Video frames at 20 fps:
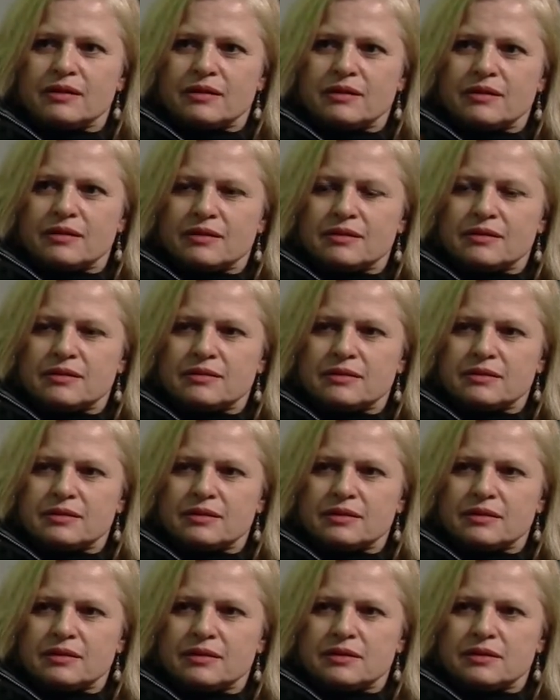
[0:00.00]

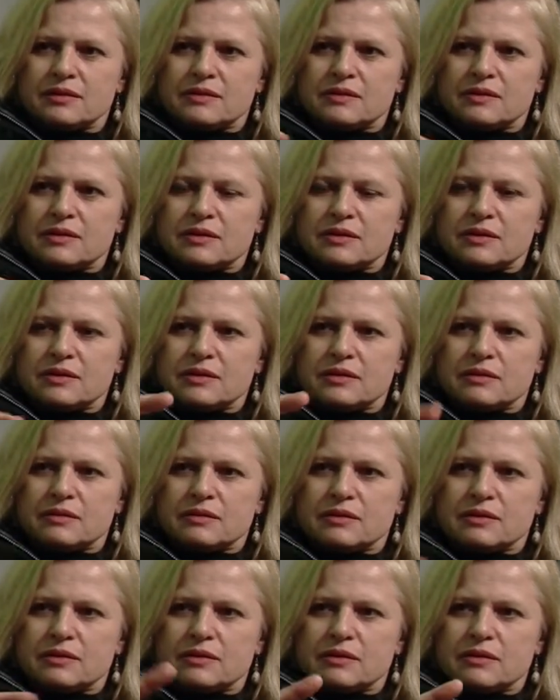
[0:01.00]

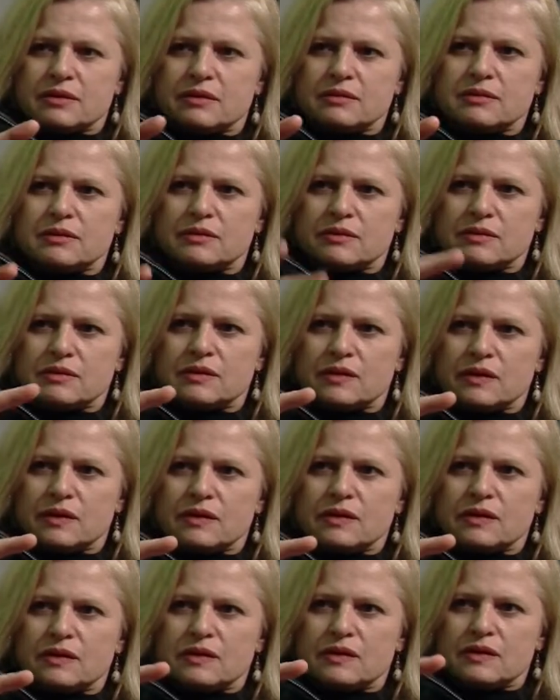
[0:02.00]

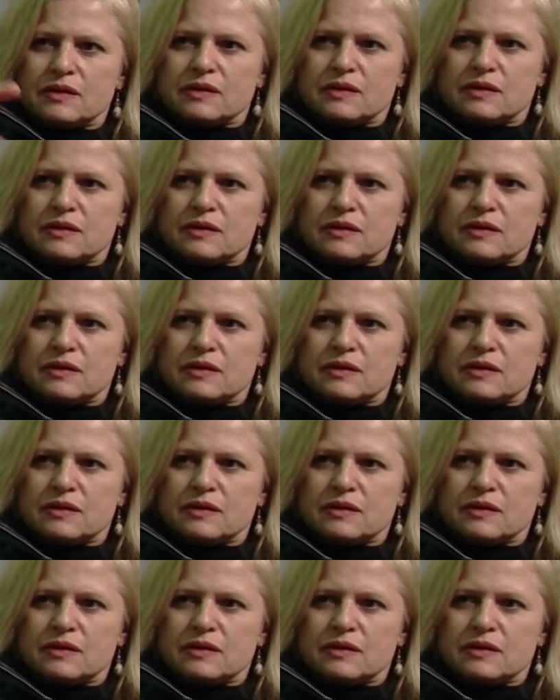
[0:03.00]
(silent)